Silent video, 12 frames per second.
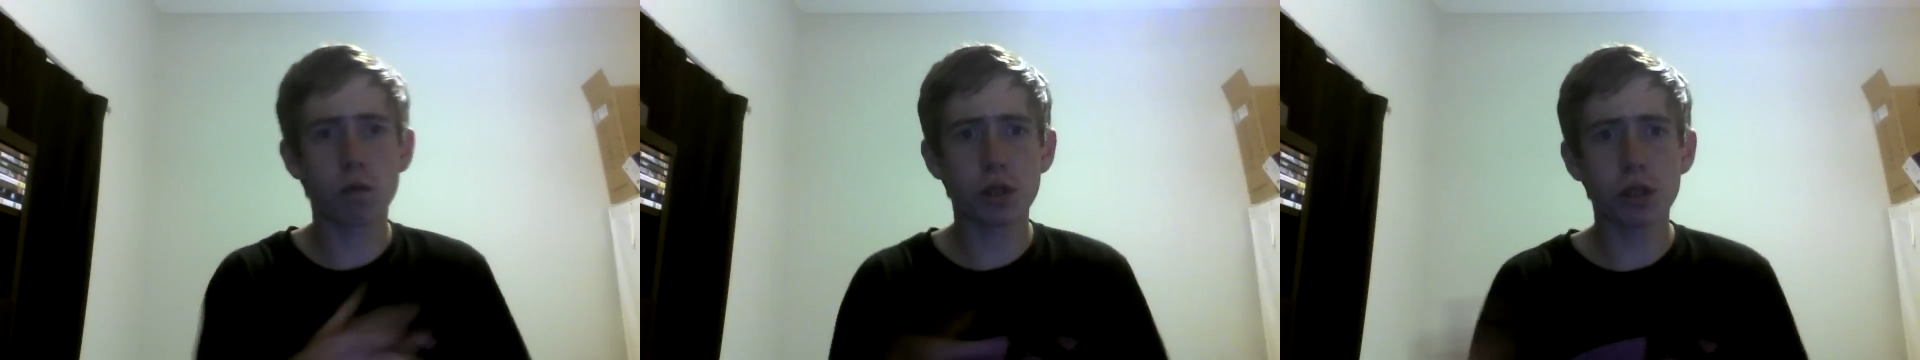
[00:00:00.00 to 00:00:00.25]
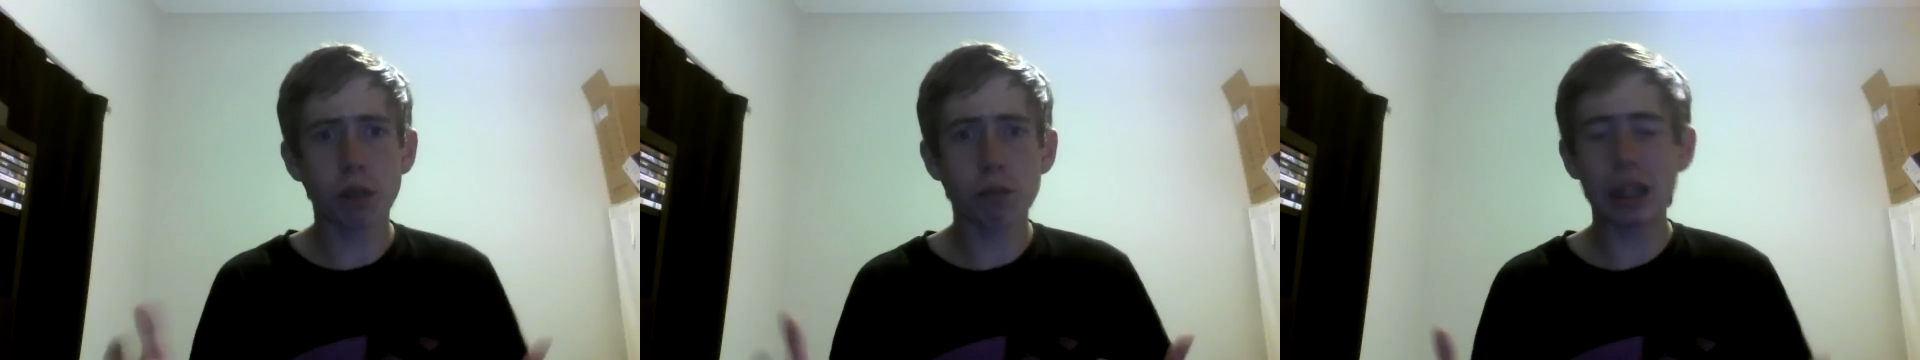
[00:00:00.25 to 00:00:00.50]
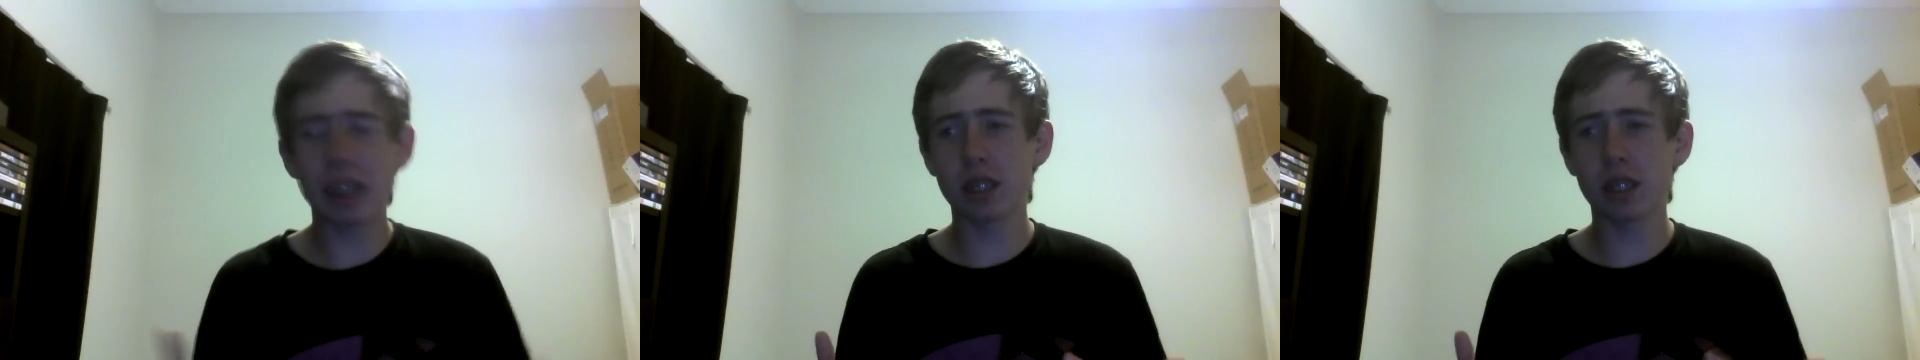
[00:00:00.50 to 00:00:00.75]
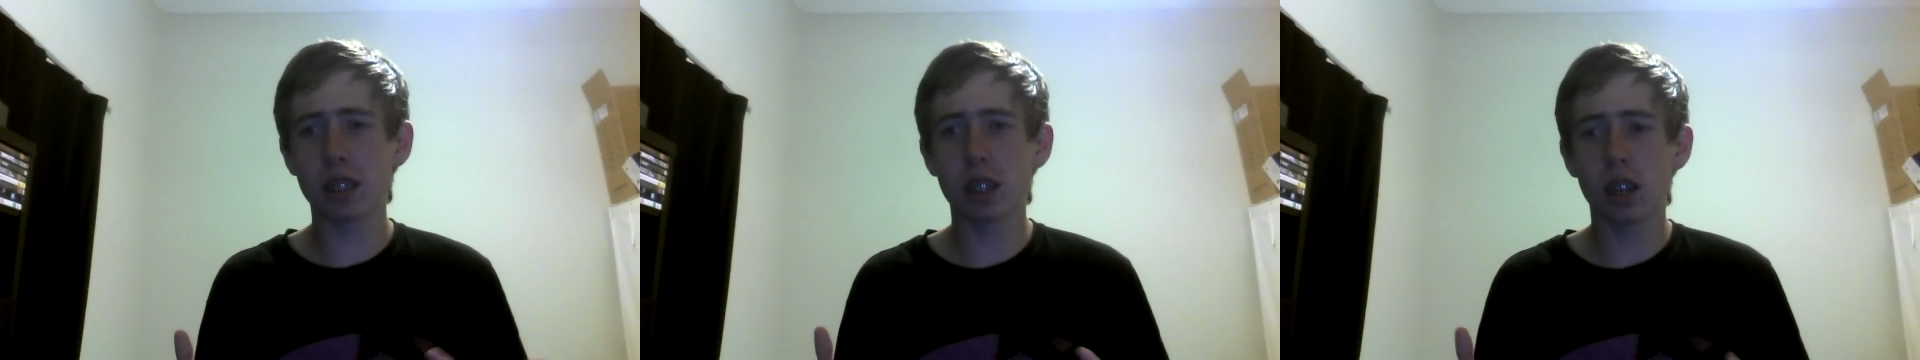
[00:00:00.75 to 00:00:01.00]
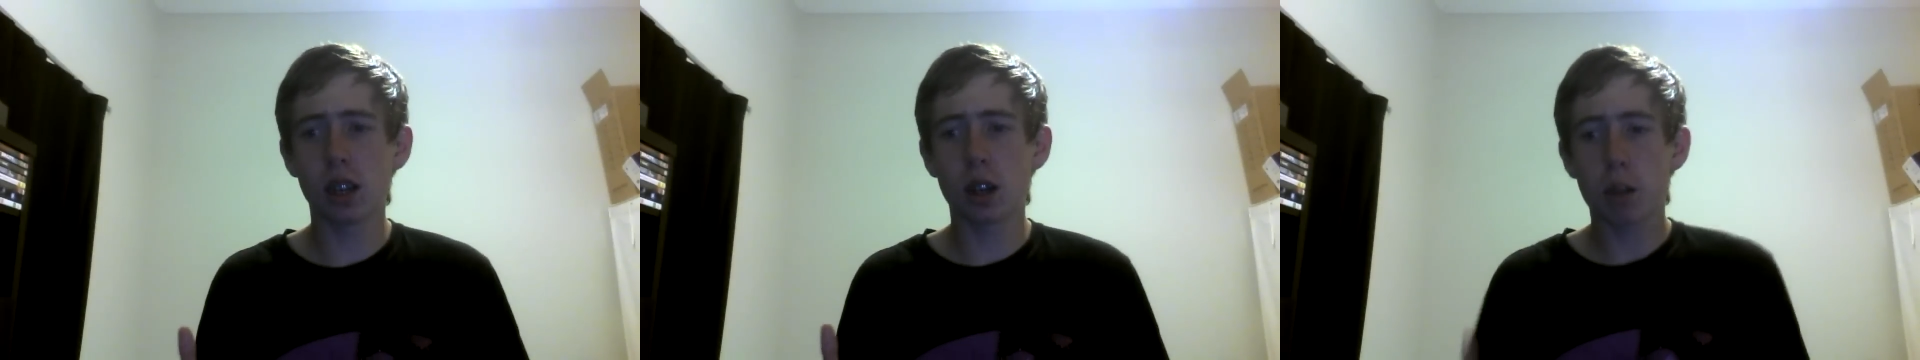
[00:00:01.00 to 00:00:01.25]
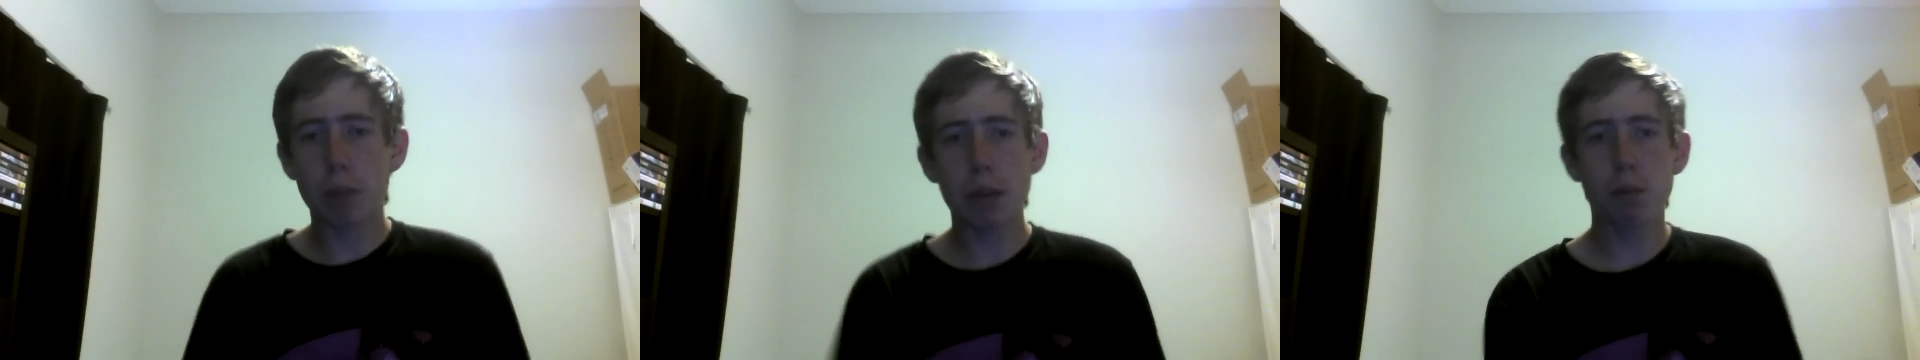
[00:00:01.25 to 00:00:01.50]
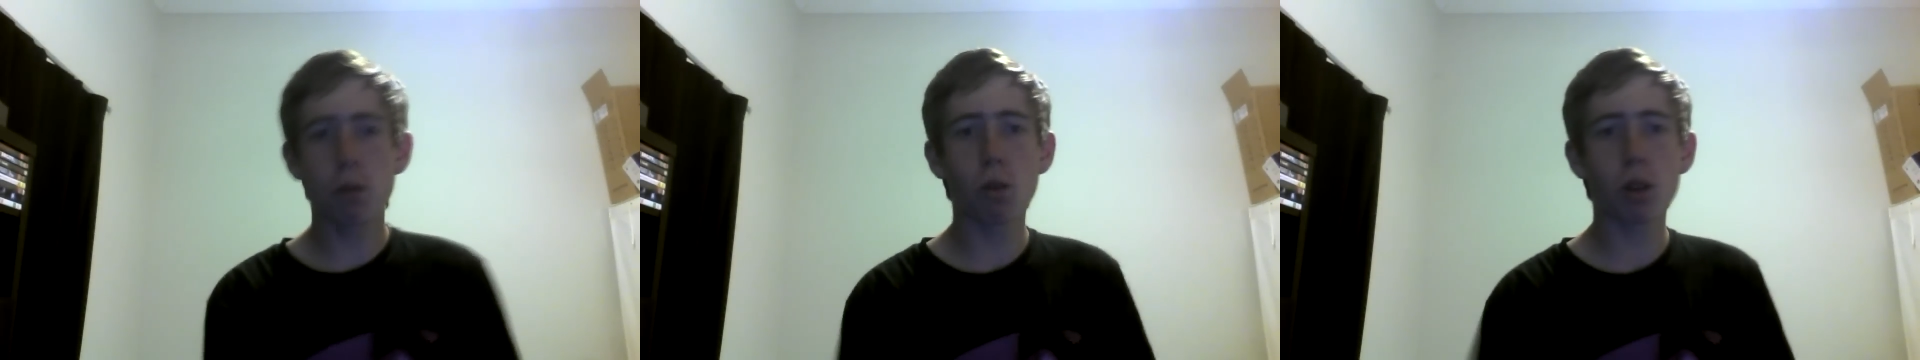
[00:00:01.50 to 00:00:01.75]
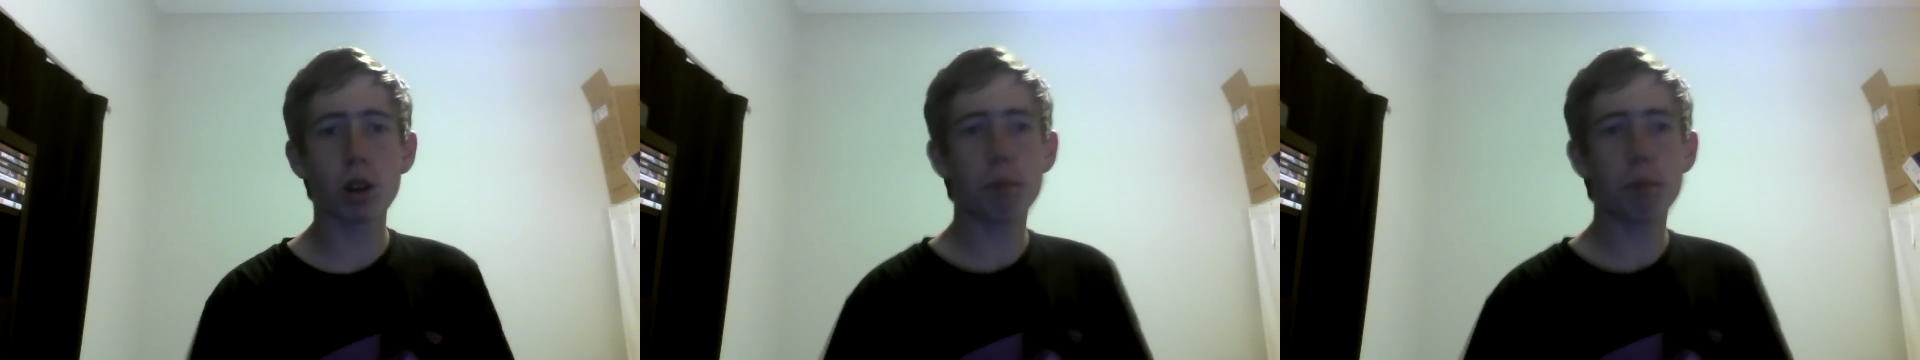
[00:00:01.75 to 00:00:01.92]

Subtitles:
For some reason, people want to